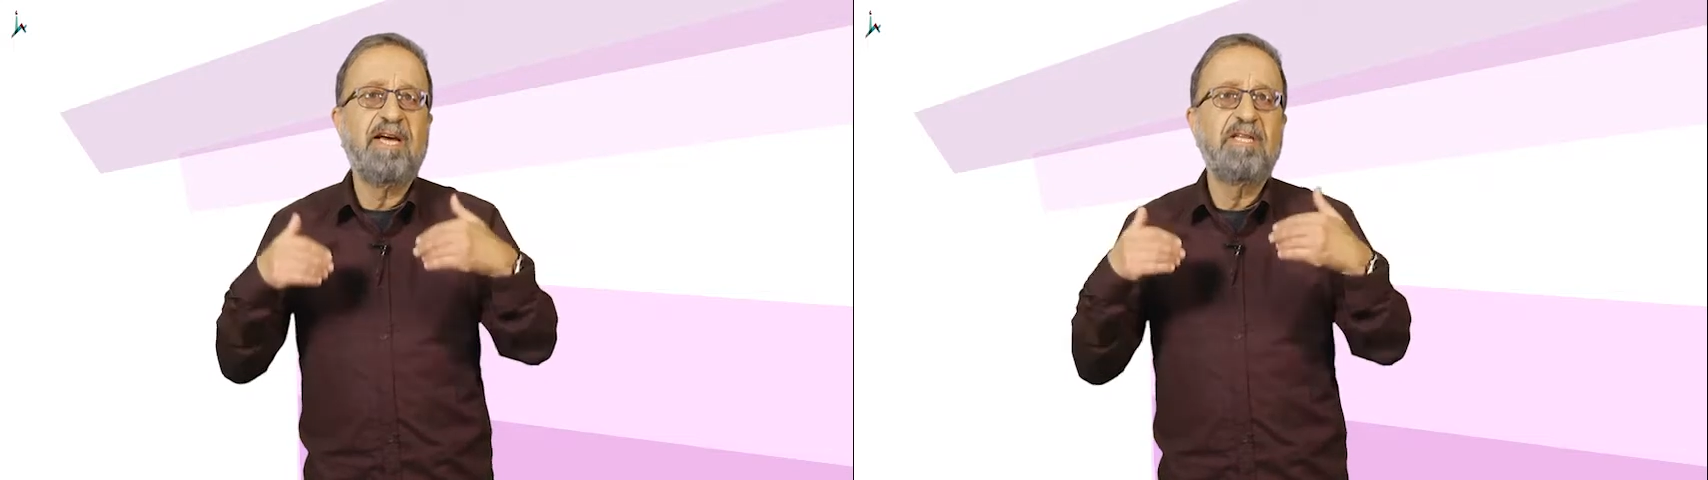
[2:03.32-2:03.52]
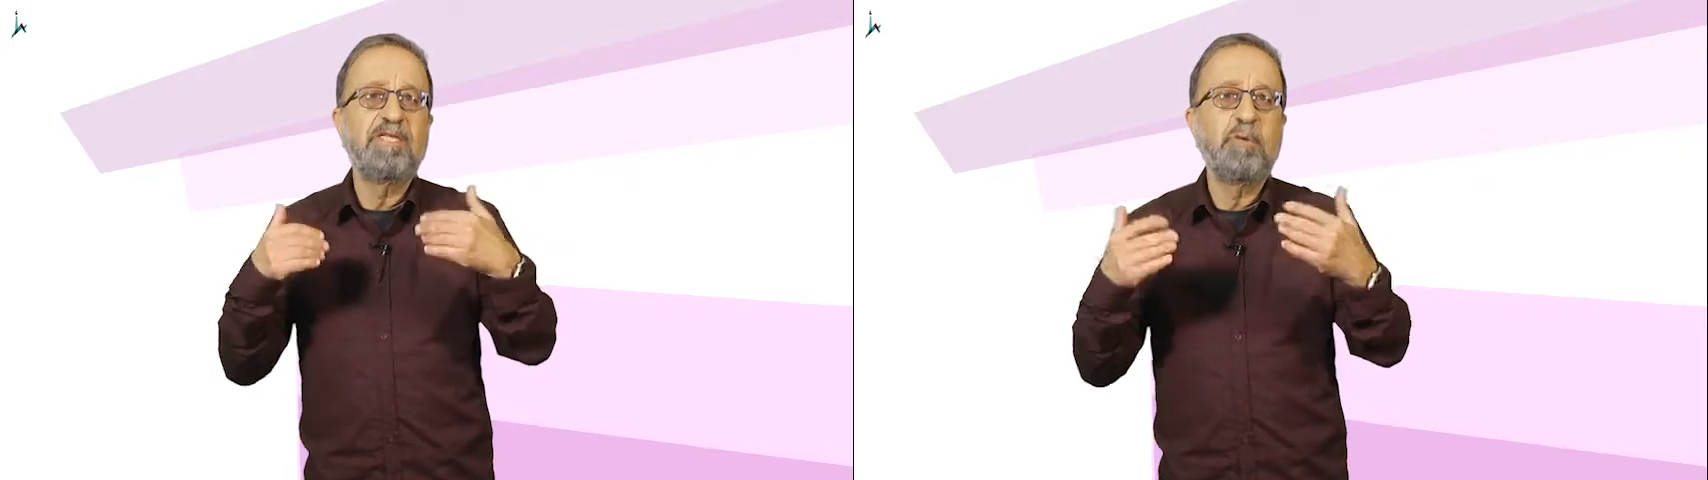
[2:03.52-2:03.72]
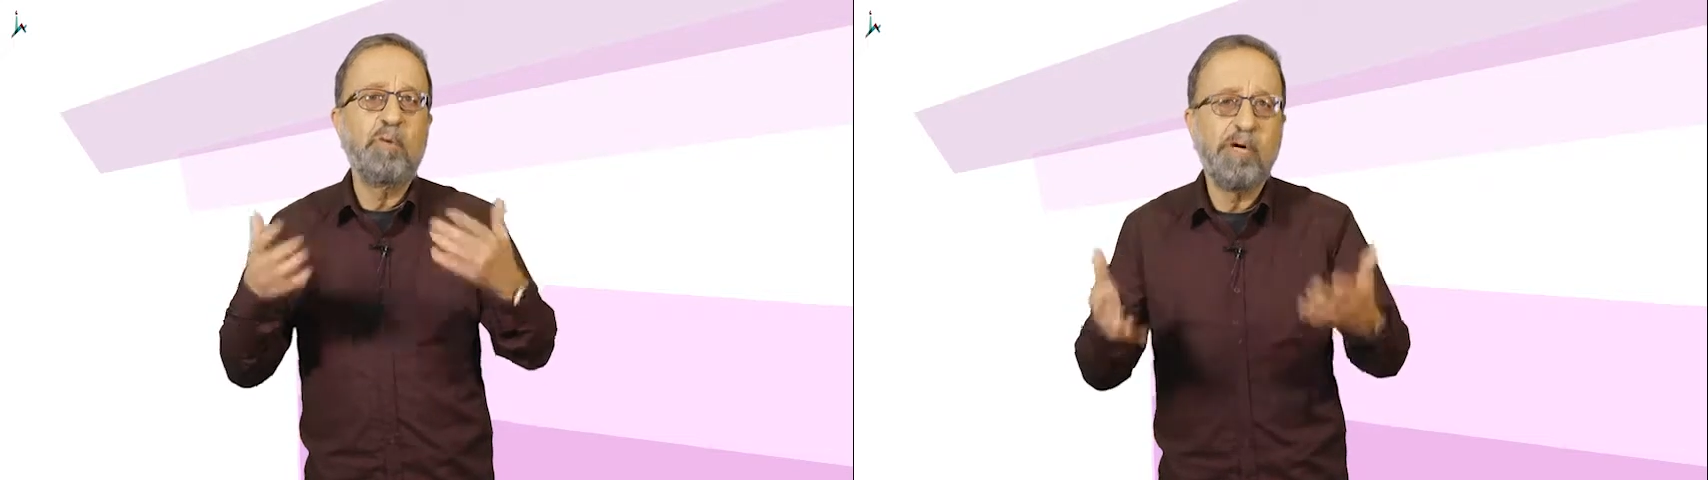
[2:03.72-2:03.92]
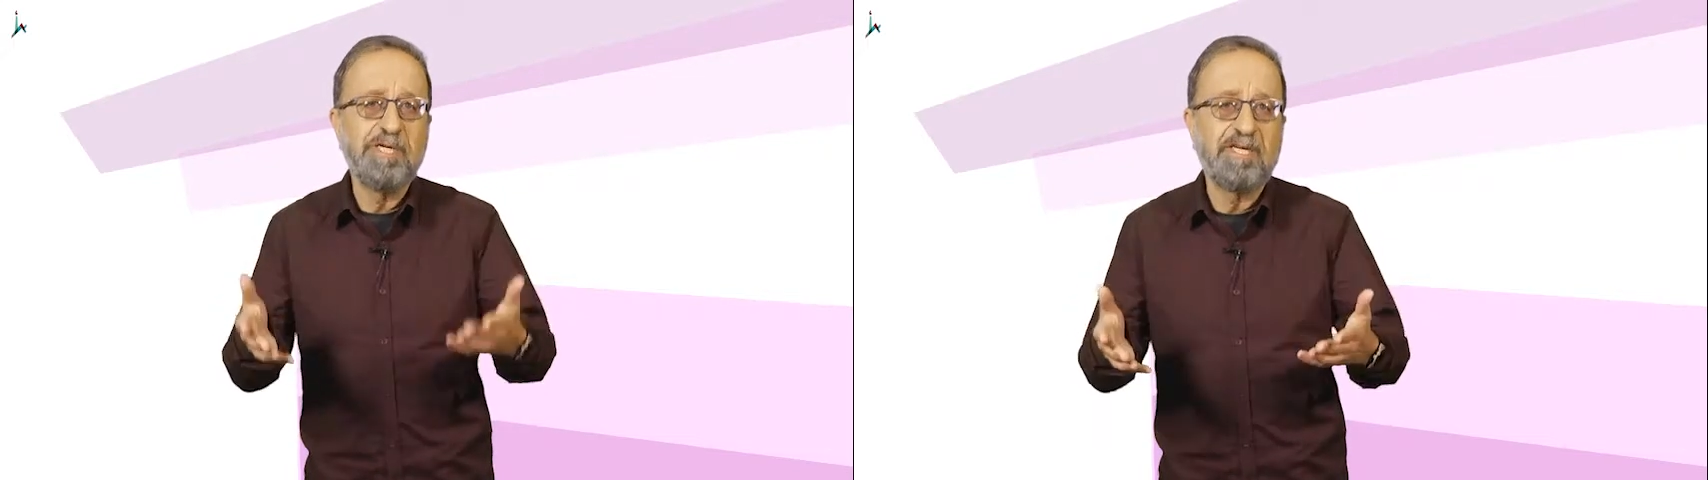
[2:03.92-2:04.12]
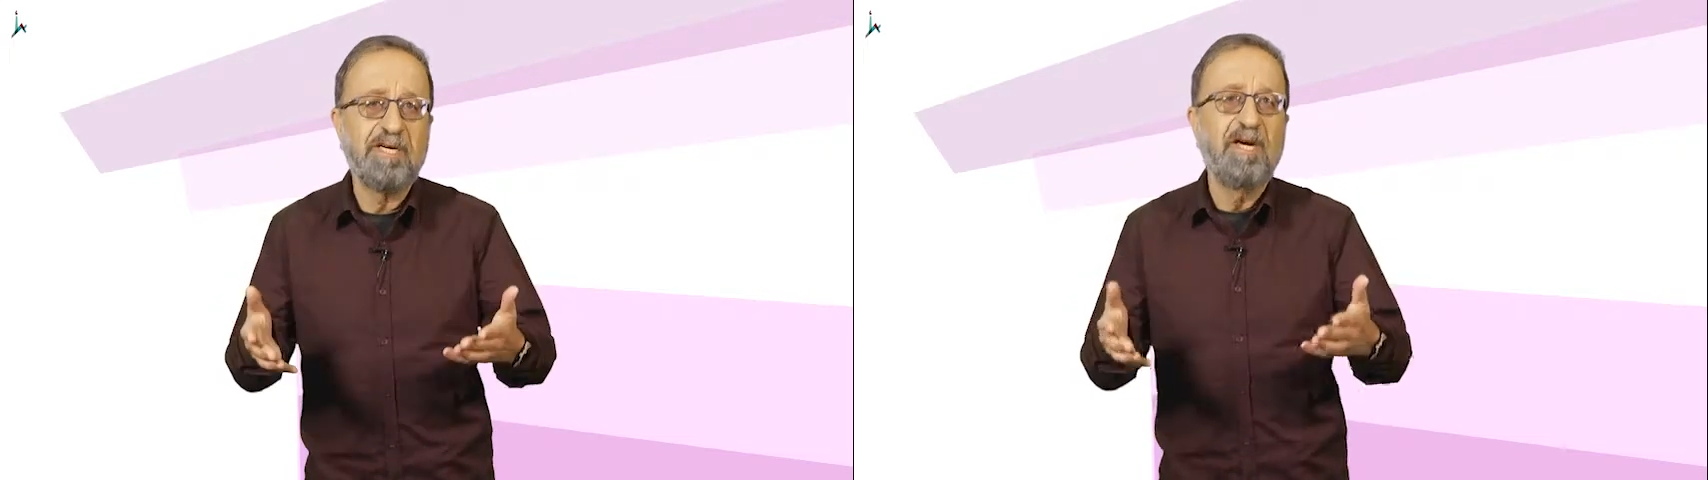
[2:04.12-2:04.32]
and
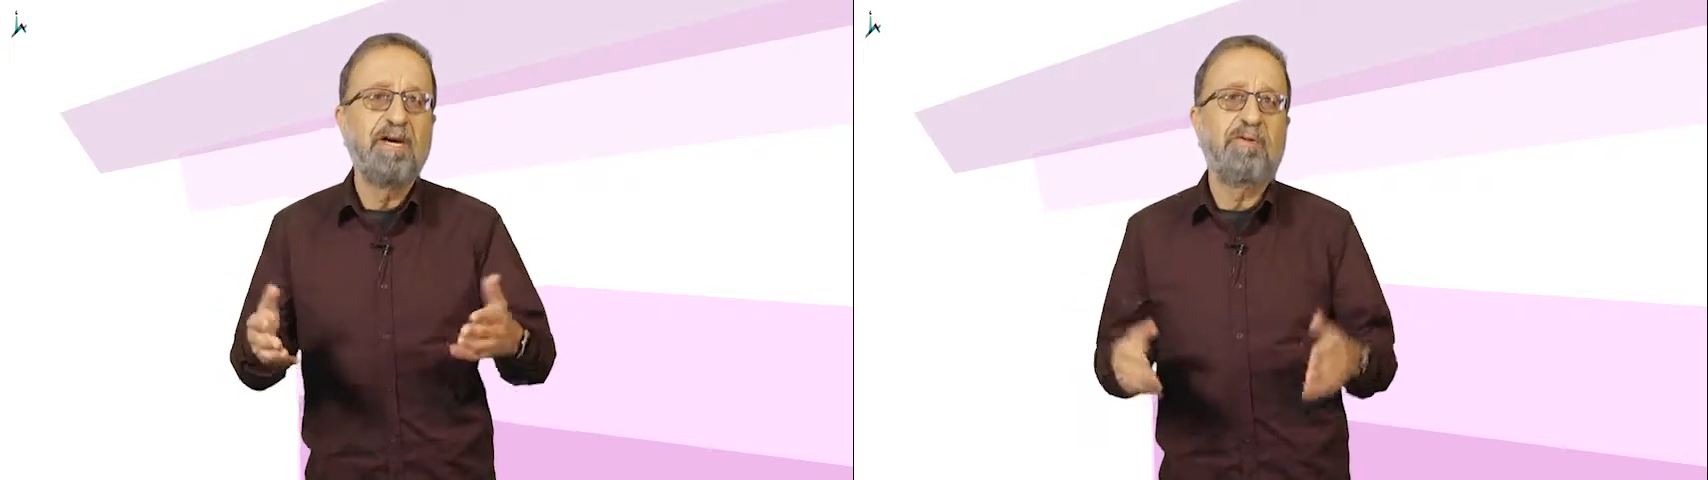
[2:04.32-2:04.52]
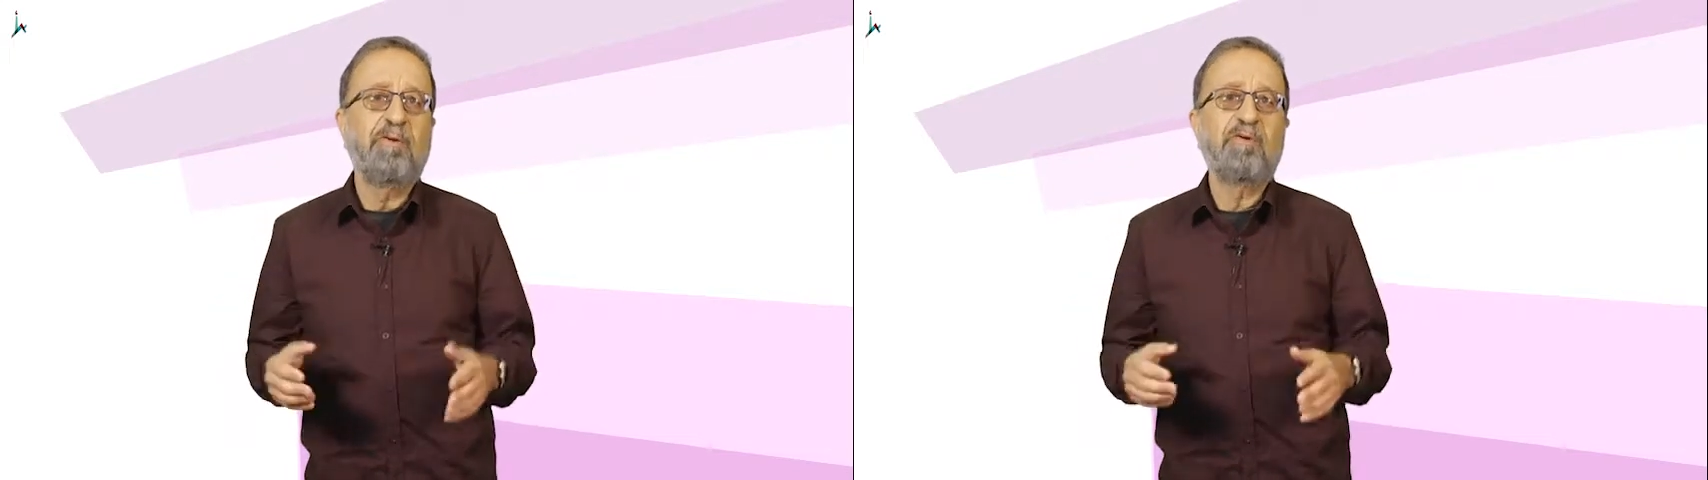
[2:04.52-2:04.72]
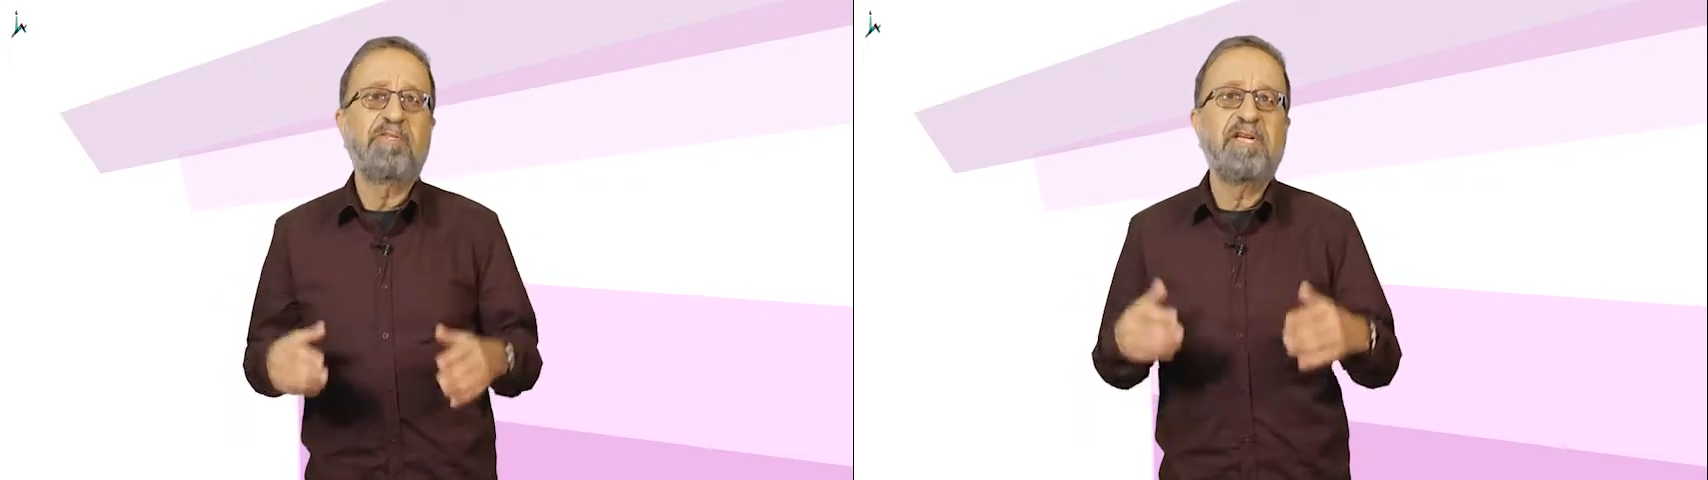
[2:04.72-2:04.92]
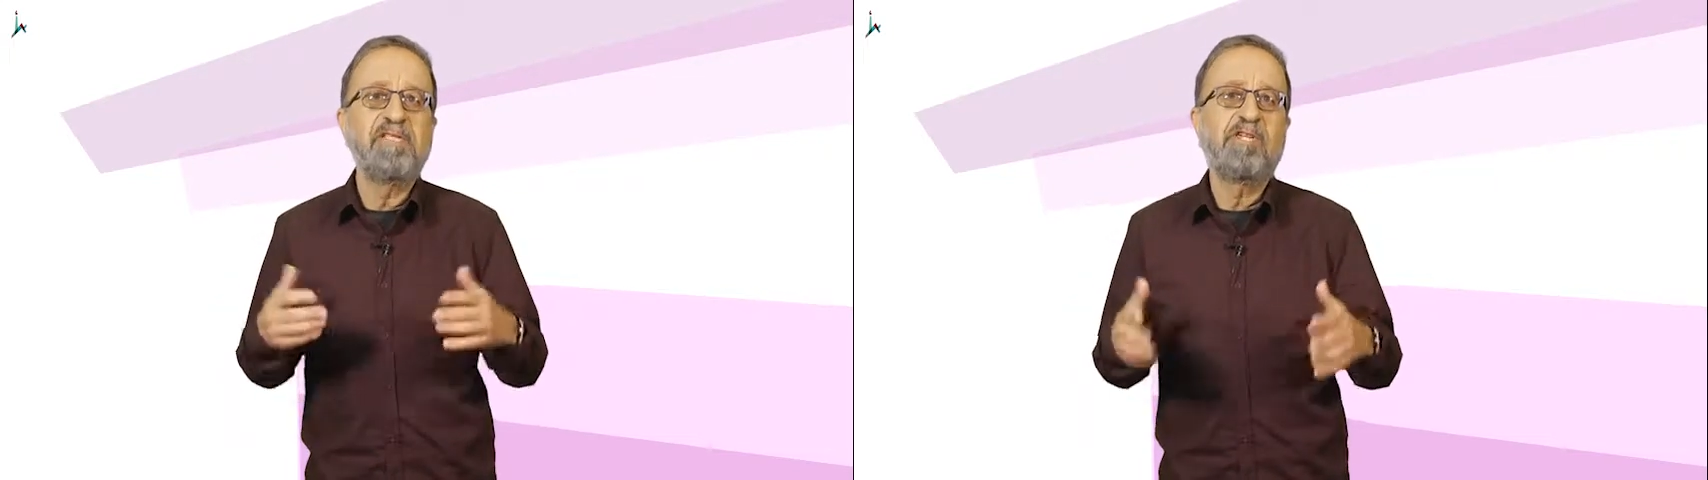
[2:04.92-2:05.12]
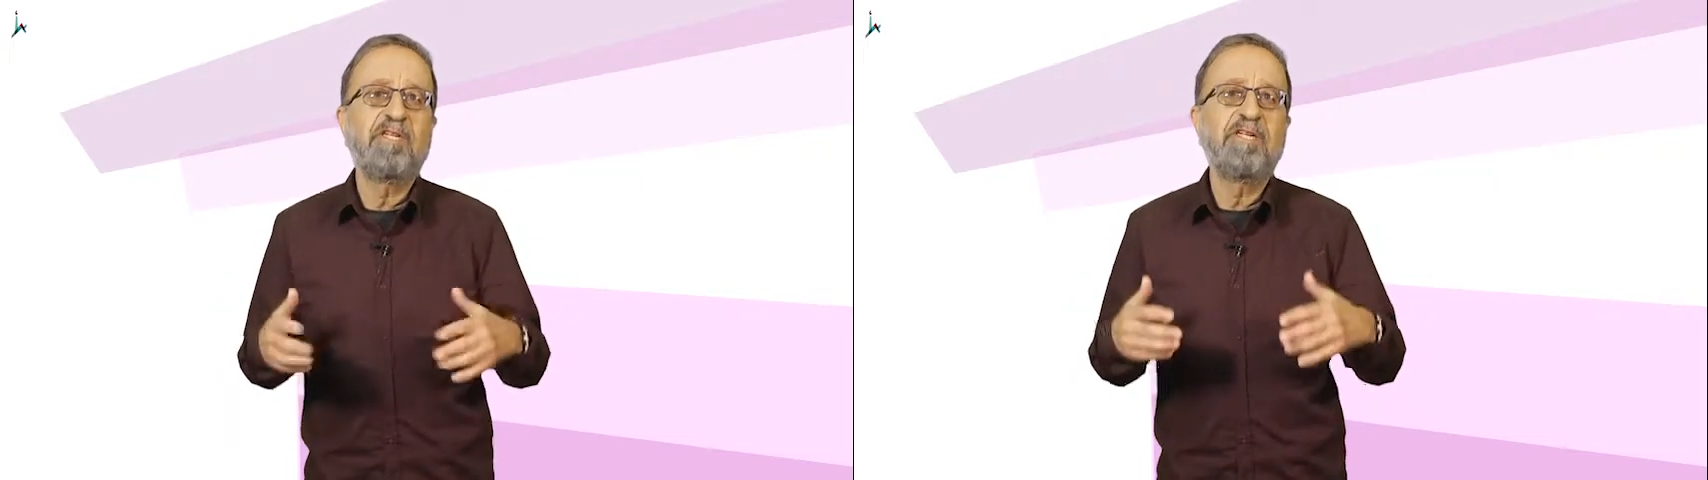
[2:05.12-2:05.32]
rework those
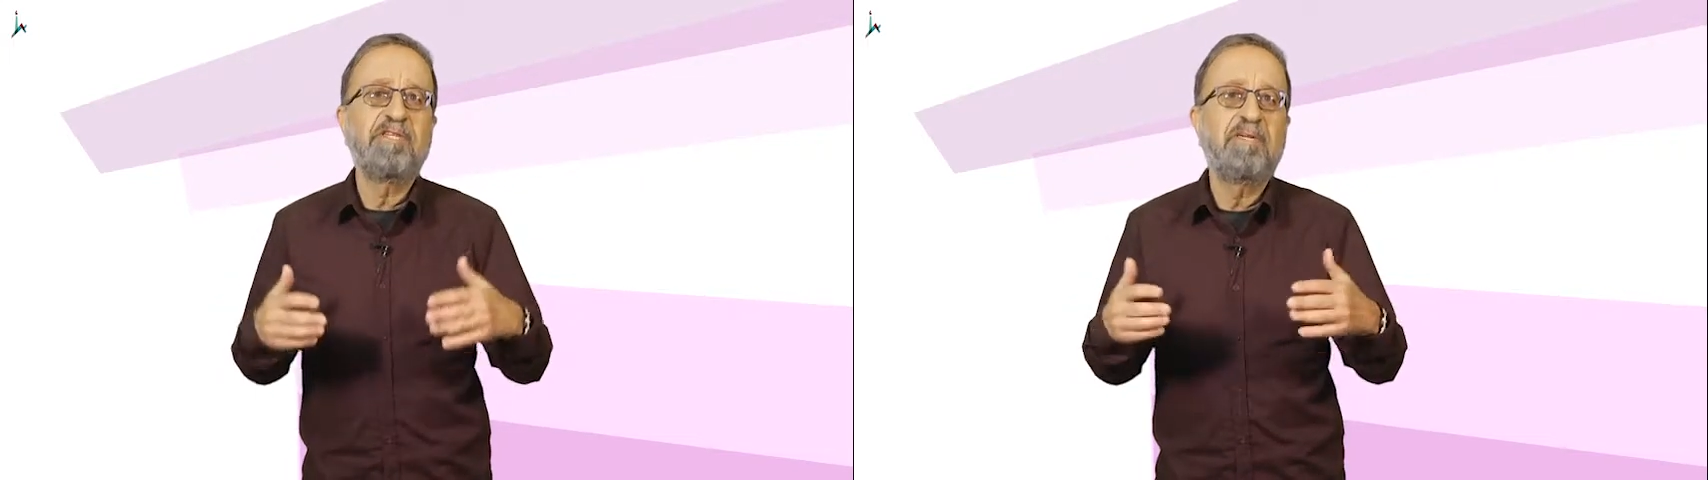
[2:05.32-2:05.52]
original